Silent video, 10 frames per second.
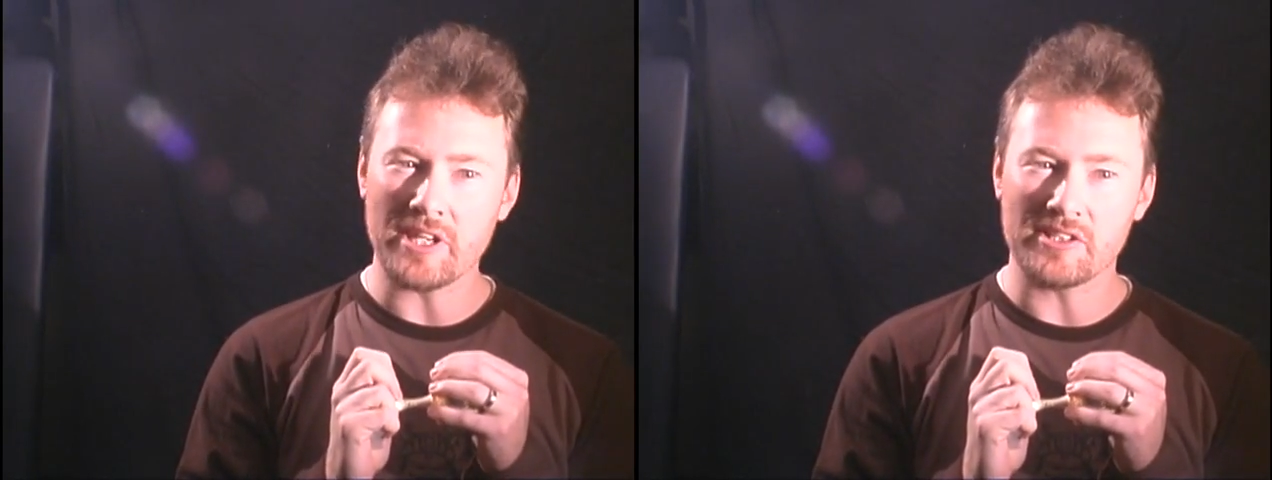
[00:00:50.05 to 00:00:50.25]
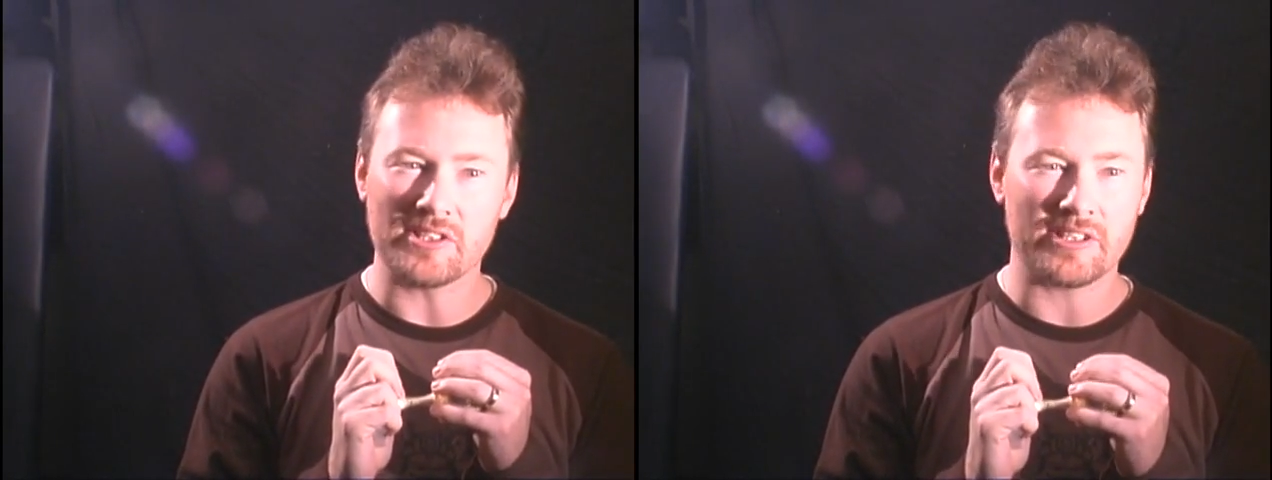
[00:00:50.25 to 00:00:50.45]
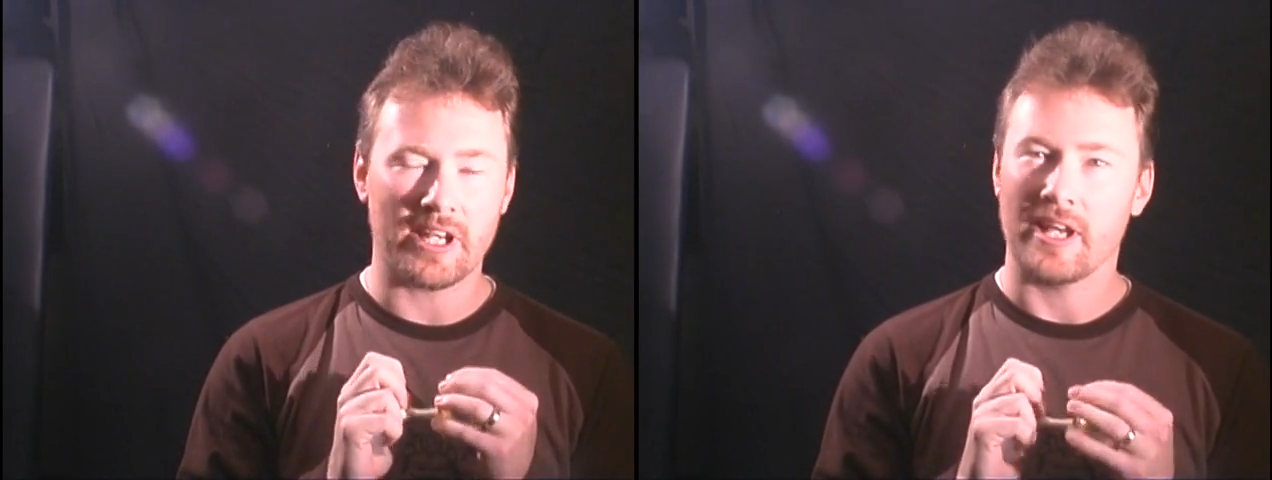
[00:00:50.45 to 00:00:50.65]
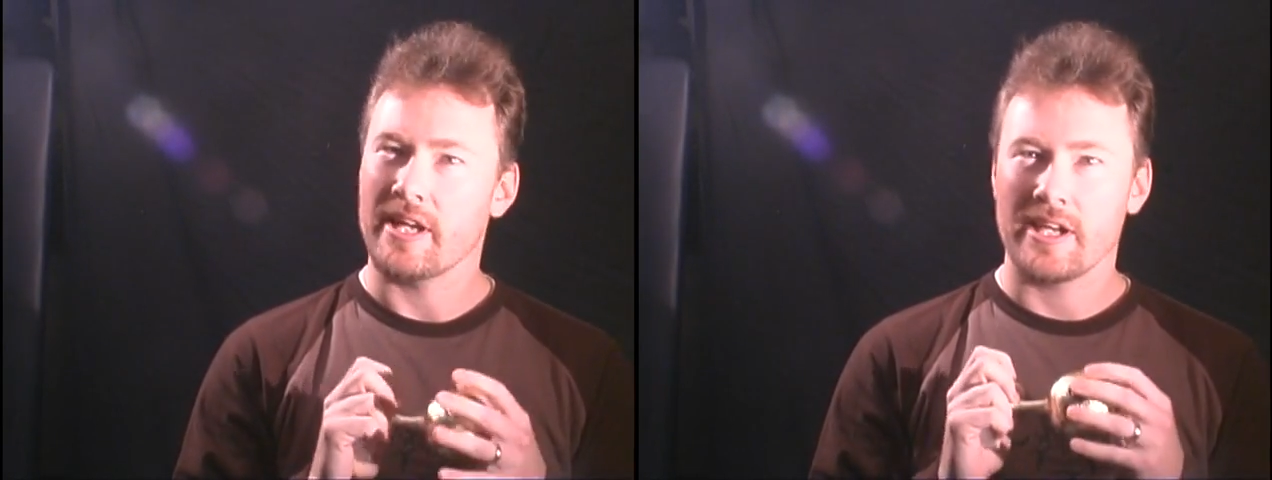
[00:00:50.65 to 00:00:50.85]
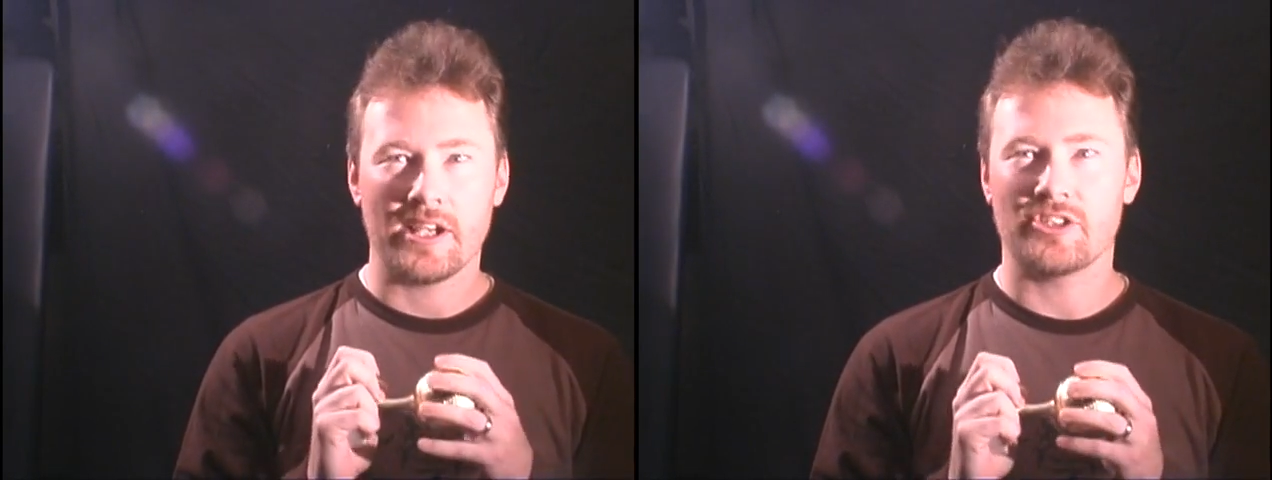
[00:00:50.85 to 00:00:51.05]
weeks
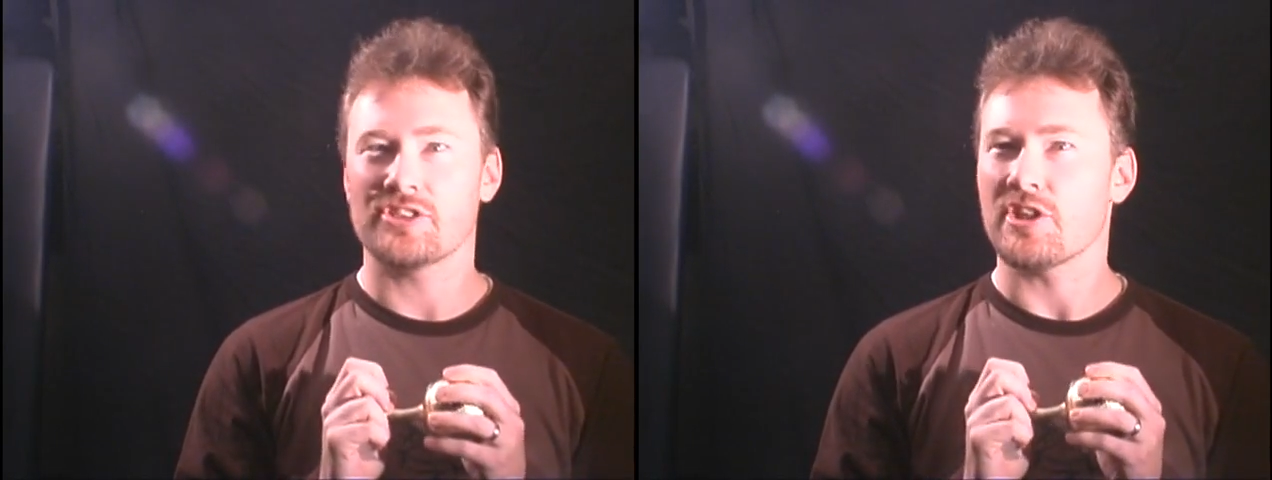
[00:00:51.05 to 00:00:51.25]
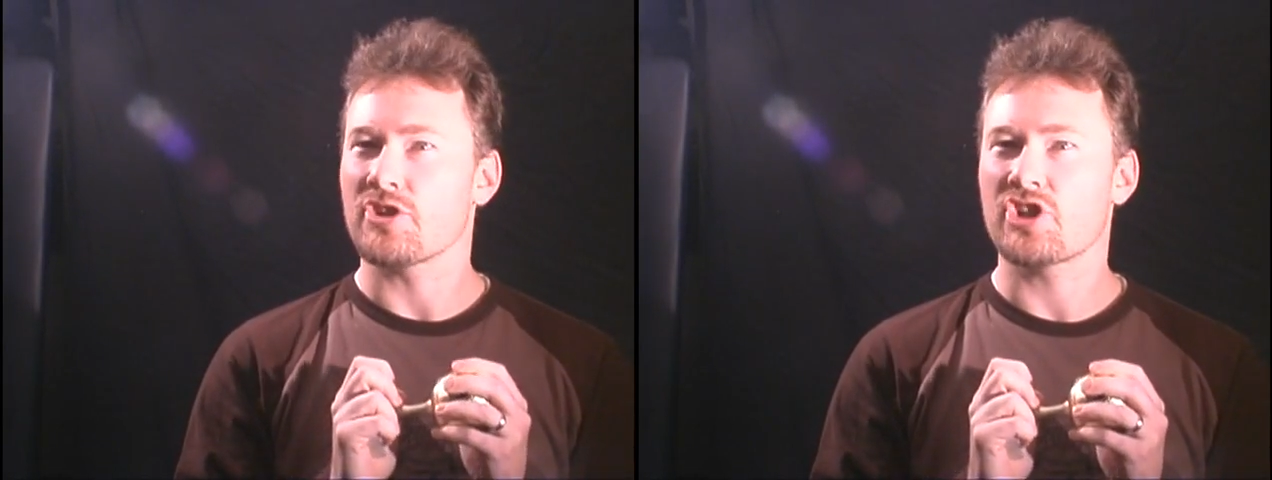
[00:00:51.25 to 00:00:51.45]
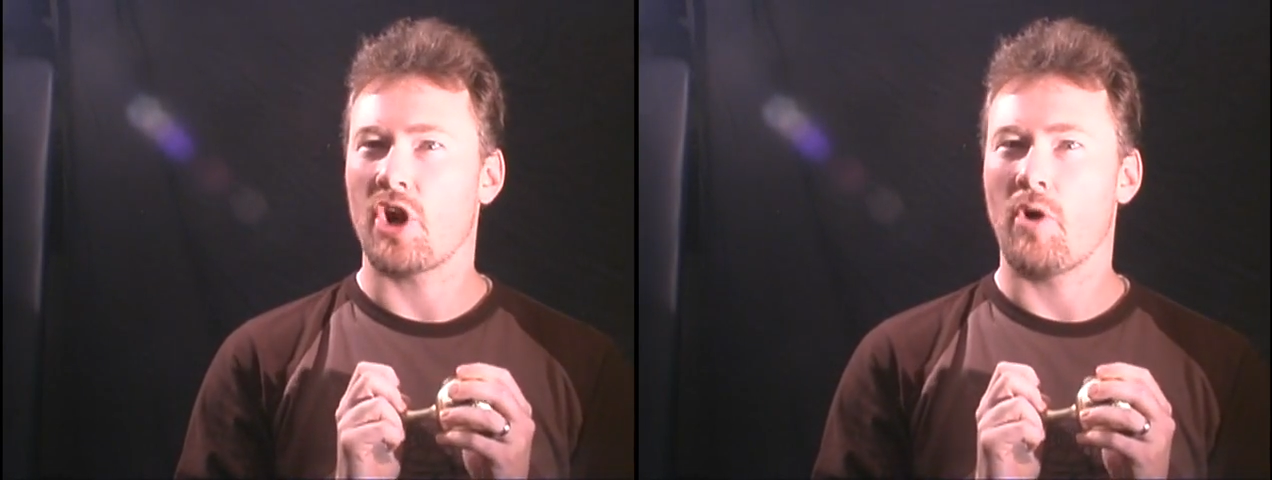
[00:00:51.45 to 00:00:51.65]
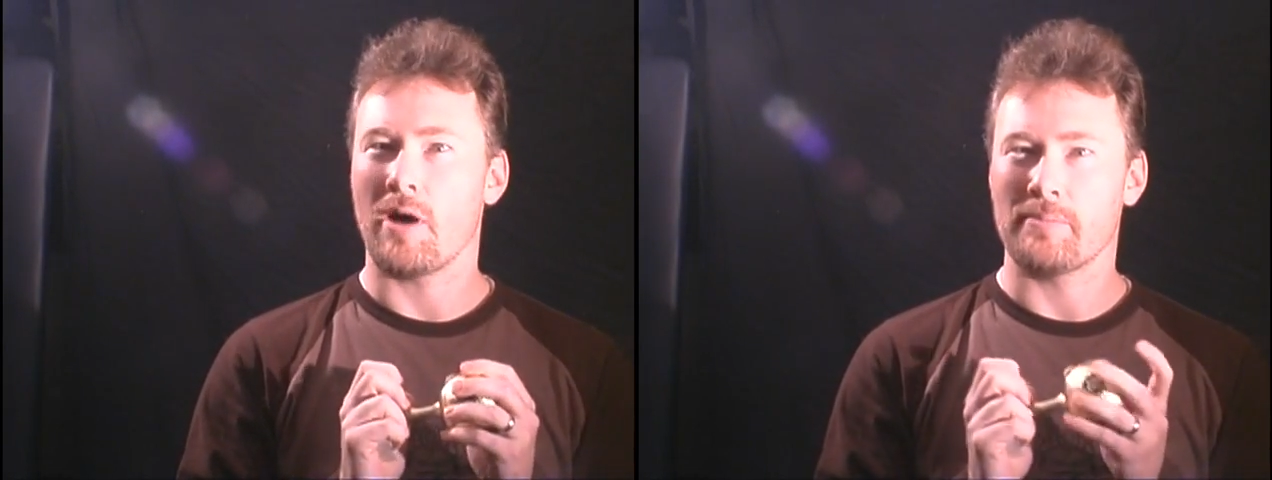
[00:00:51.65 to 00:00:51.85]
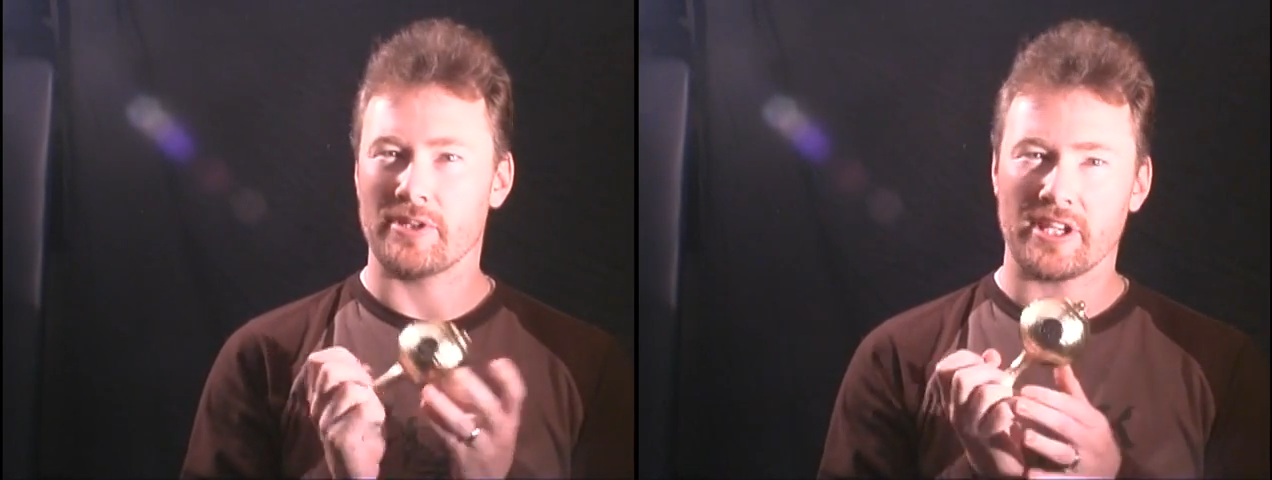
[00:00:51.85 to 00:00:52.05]
it just doesn't
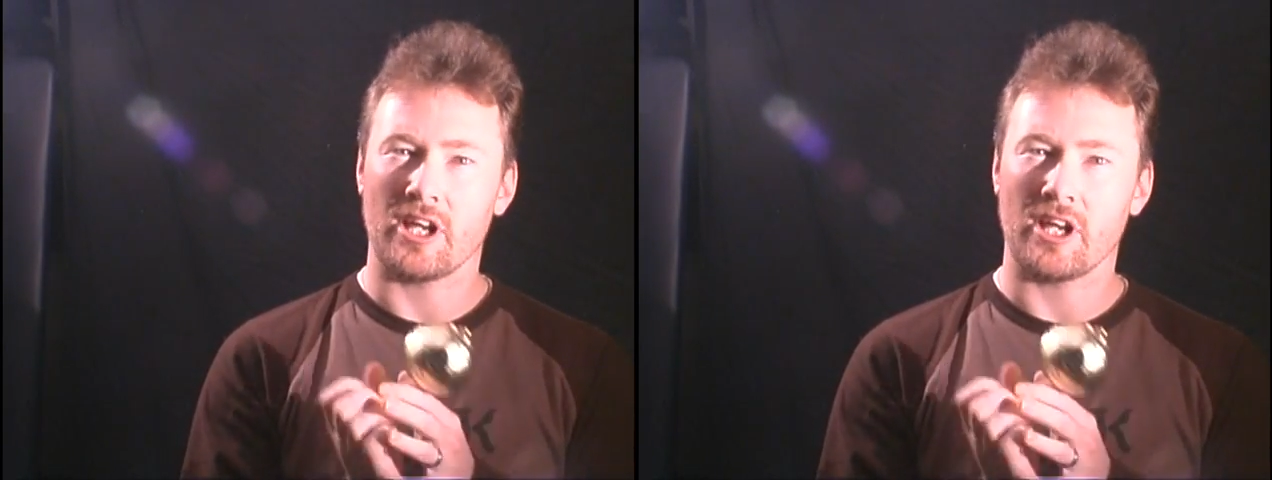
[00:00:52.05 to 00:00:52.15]
show up.